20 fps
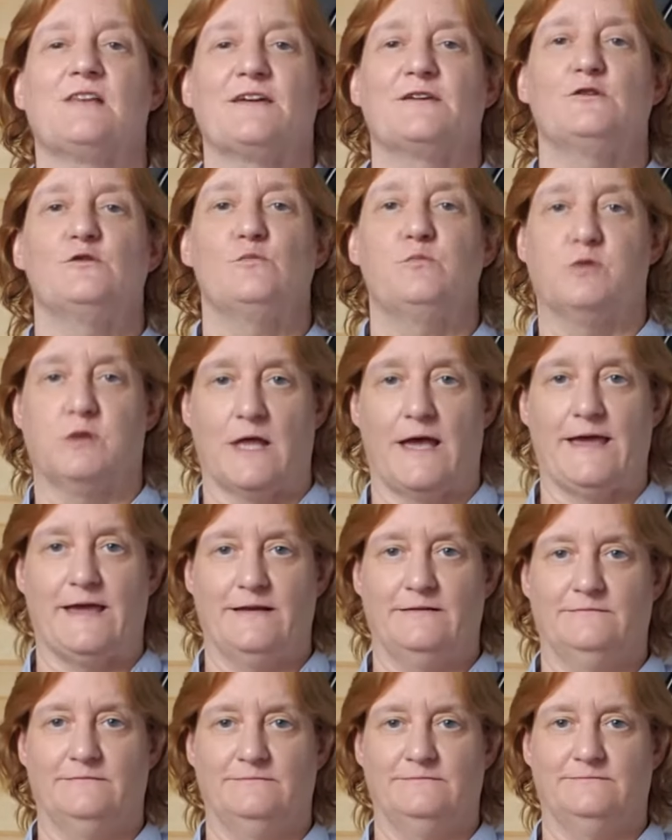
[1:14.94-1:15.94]
like you play.
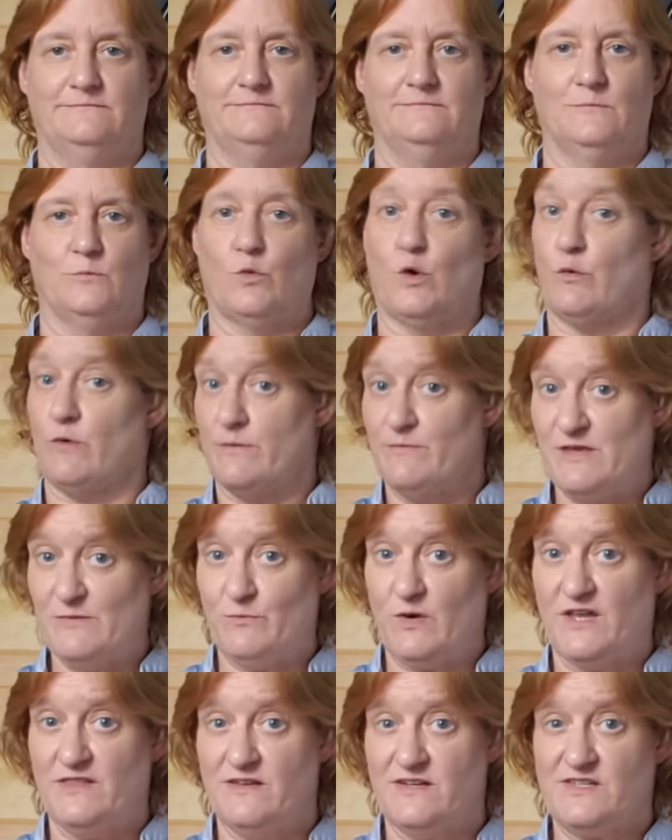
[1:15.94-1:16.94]
What do I mean
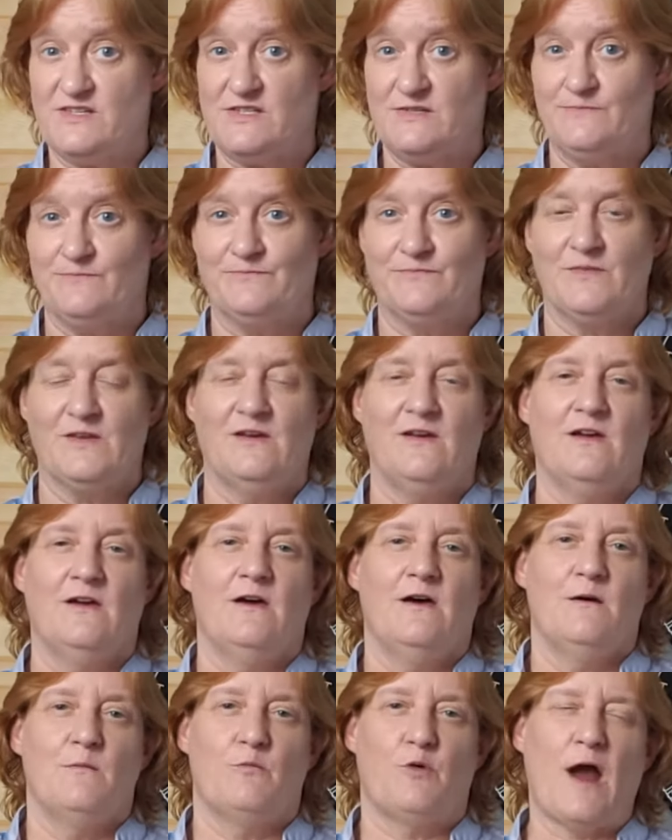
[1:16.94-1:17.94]
by this?
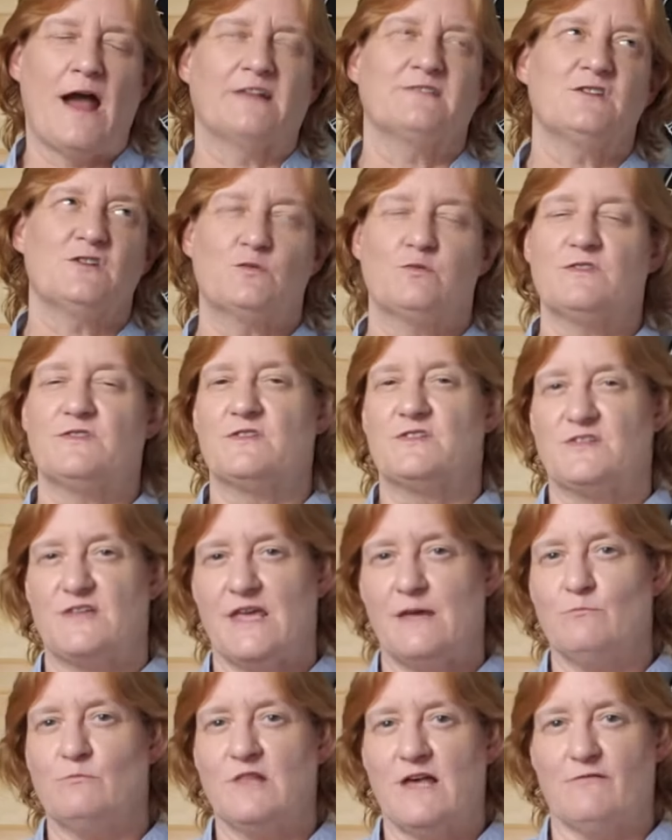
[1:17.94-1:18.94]
Practice with the
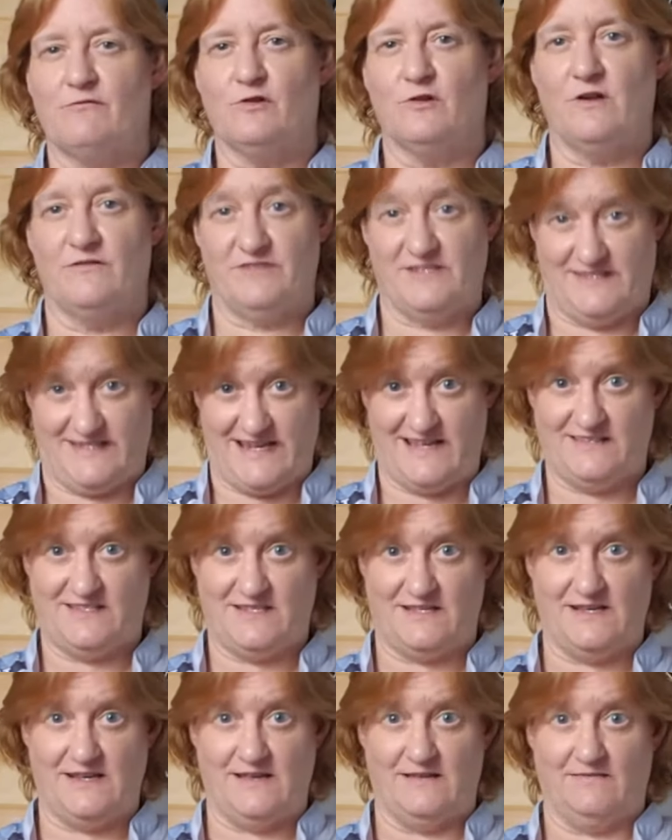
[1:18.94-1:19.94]
same level of
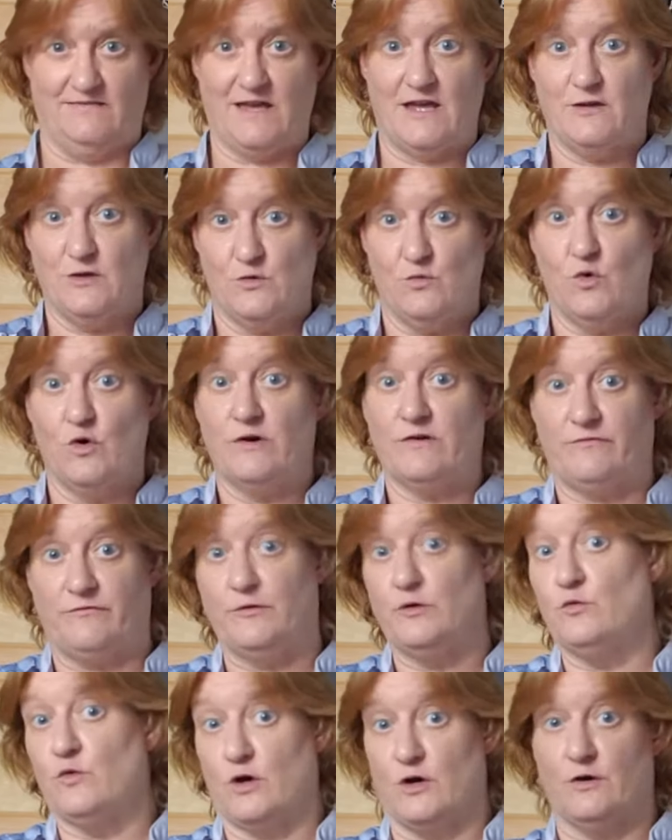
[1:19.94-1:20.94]
intensity that you would if
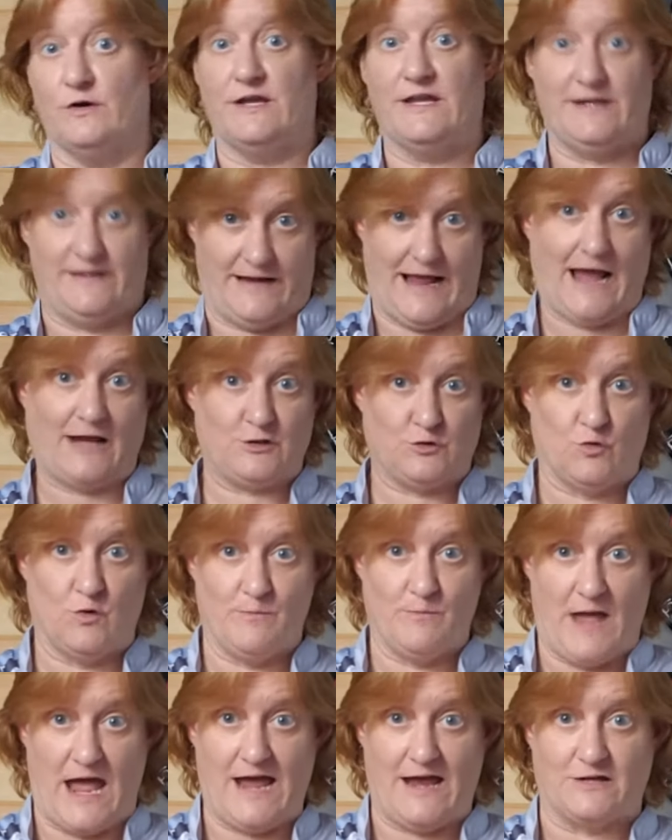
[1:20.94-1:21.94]
you were in an actual
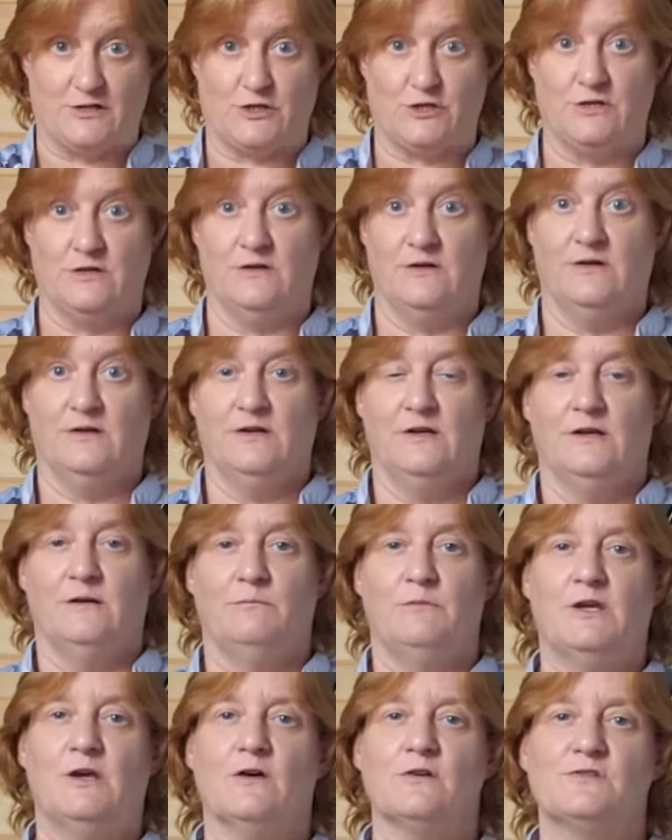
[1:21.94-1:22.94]
match.
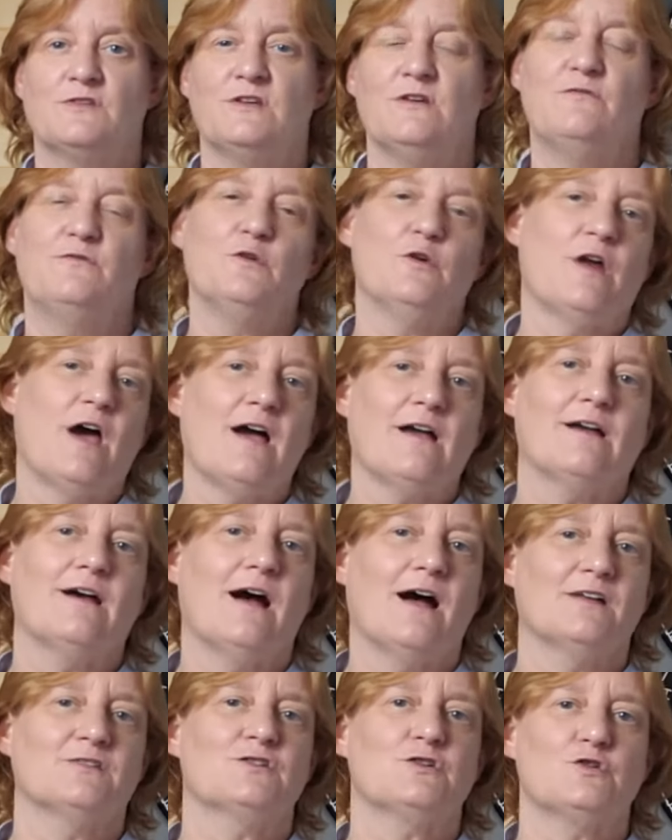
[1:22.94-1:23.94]
Because if you're not
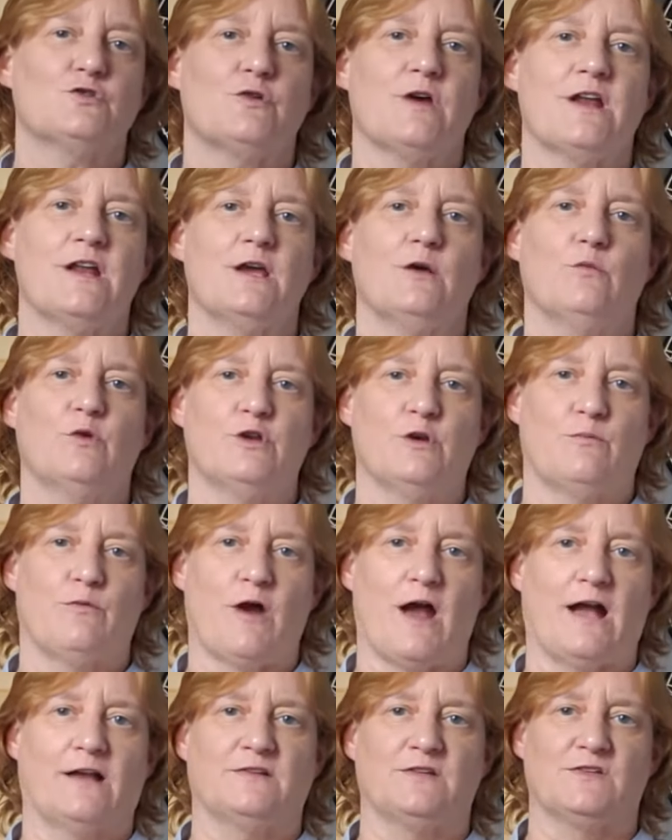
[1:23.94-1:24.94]
concentrating when you're
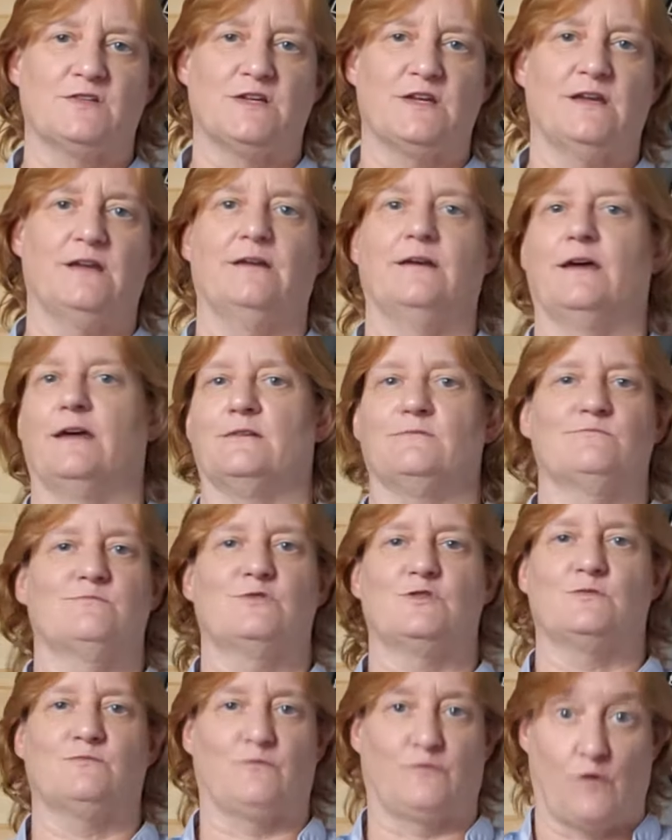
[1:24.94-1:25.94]
practicing and
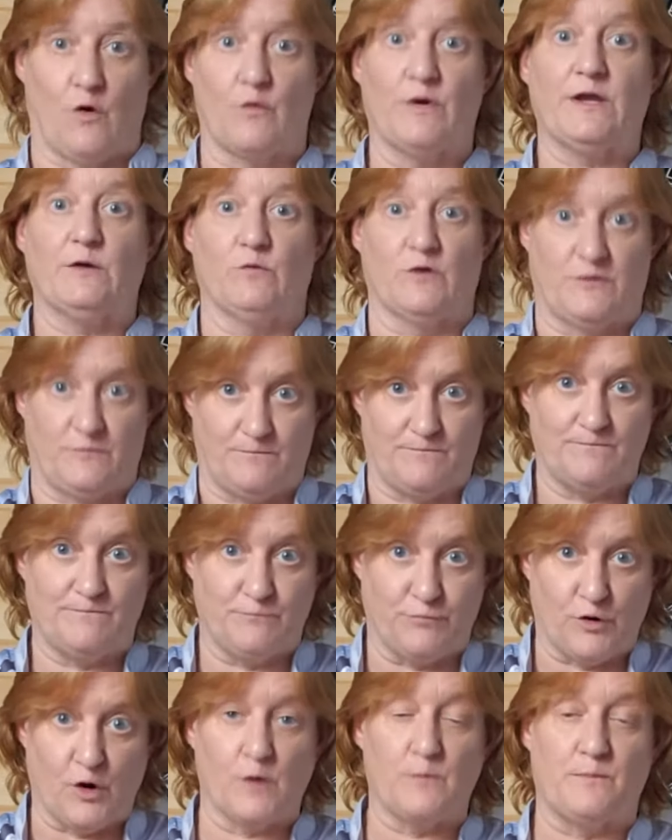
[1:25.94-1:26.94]
throwing with
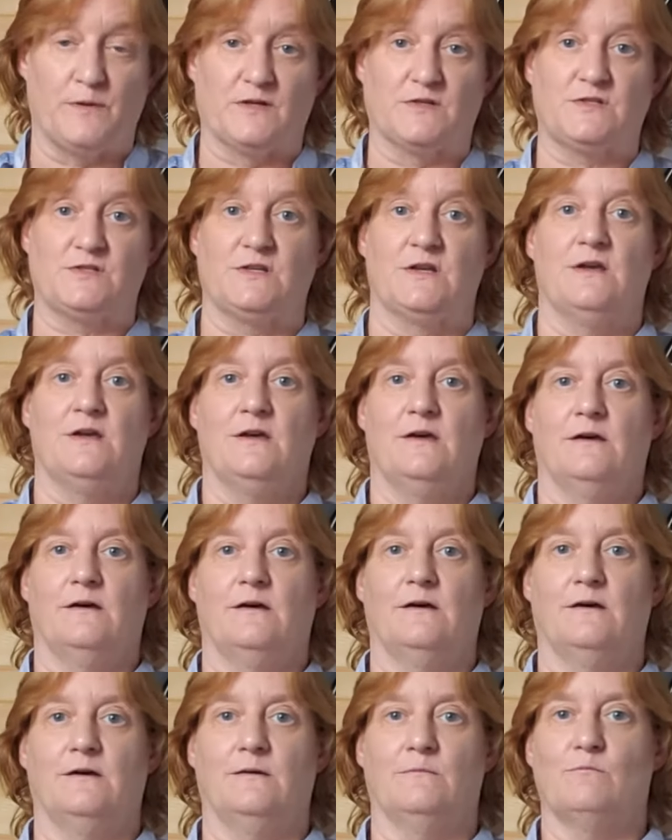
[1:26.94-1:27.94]
purpose,
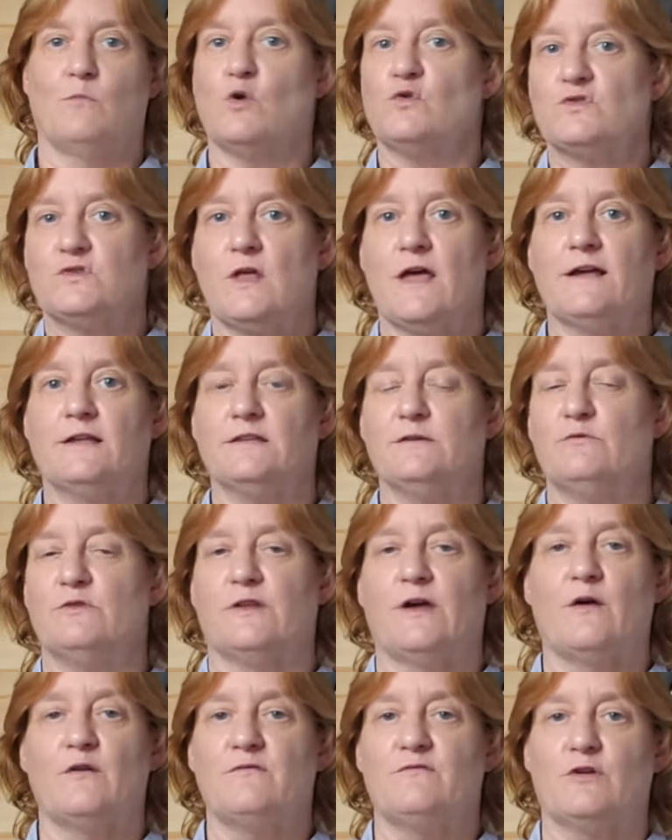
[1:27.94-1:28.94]
most likely
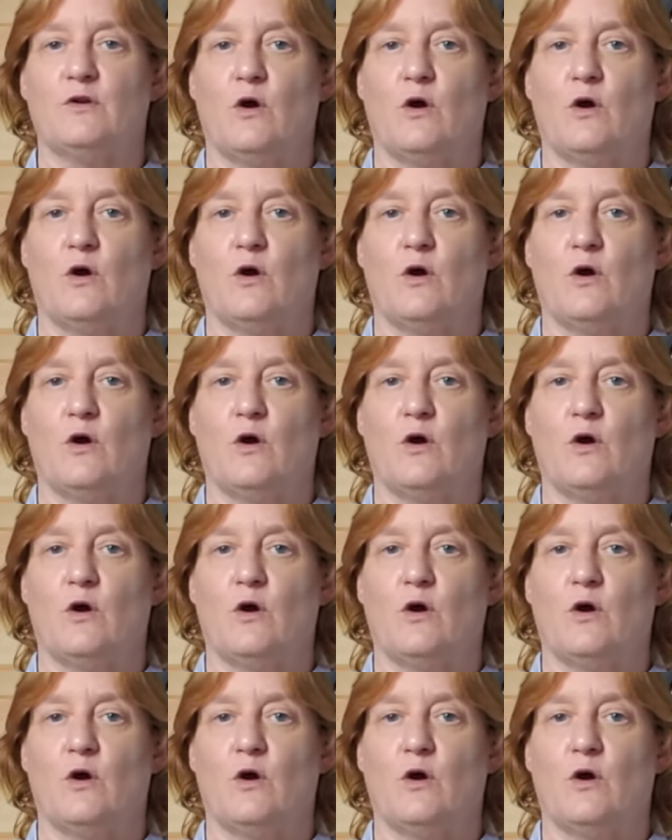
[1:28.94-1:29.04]
without even